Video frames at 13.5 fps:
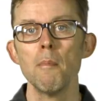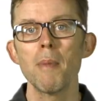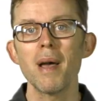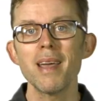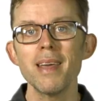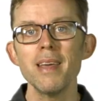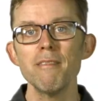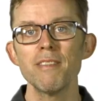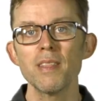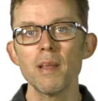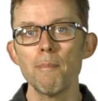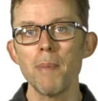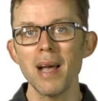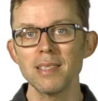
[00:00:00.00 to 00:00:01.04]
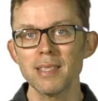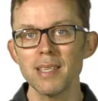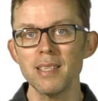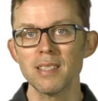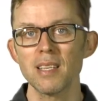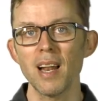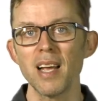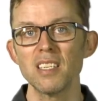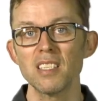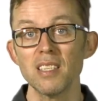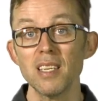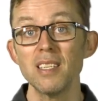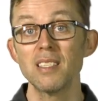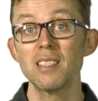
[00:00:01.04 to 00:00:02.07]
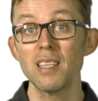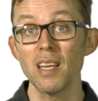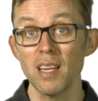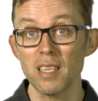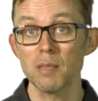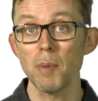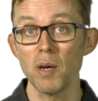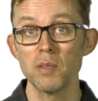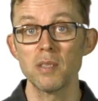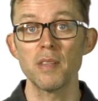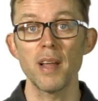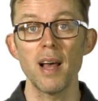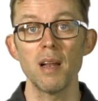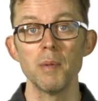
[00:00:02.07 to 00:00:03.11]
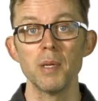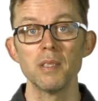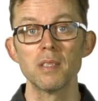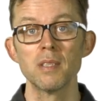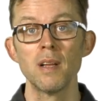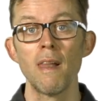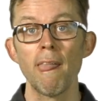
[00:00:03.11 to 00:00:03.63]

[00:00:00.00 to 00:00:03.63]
But even the best installation is still exposed to the elements.